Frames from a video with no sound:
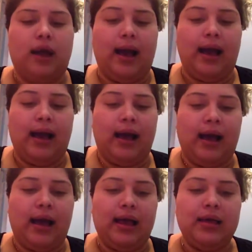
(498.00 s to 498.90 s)

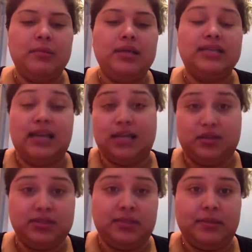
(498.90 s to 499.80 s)
So
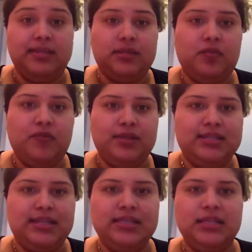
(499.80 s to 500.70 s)
I'm diagnosing
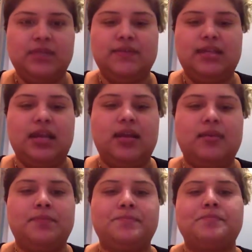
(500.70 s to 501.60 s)
myself with
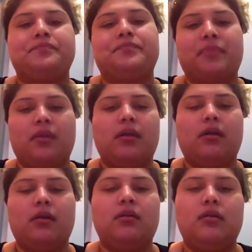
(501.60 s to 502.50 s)
sensitive skin.
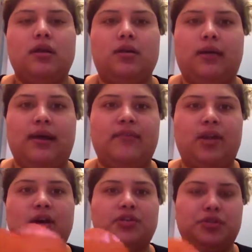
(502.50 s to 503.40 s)
You
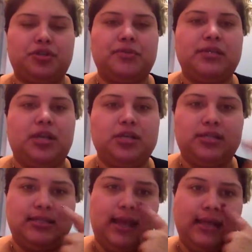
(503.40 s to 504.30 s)
know, I haven't gone to a
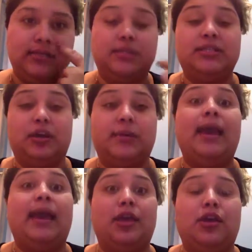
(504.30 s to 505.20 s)
dermatologist and had
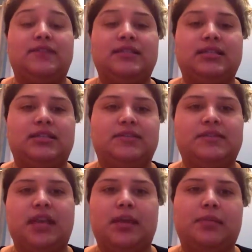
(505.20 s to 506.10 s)
someone tell me, hey, you
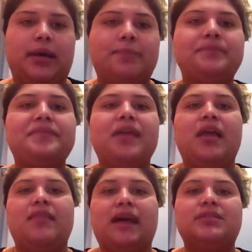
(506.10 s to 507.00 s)
have sensitive skin,
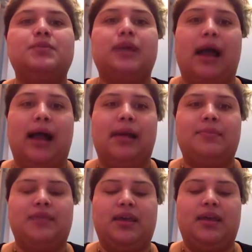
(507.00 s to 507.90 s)
but that's
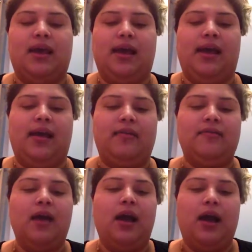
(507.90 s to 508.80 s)
what I'm thinking
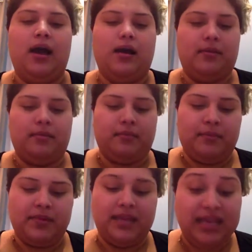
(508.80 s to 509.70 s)
I have.
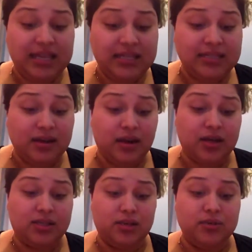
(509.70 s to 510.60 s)
Um,
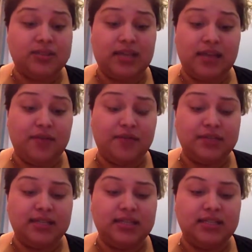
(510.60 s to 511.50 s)
these are don't
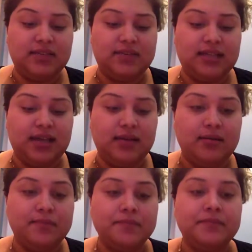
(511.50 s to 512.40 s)
say that for
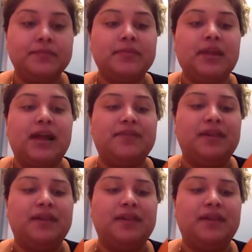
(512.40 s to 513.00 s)
sensitive skin.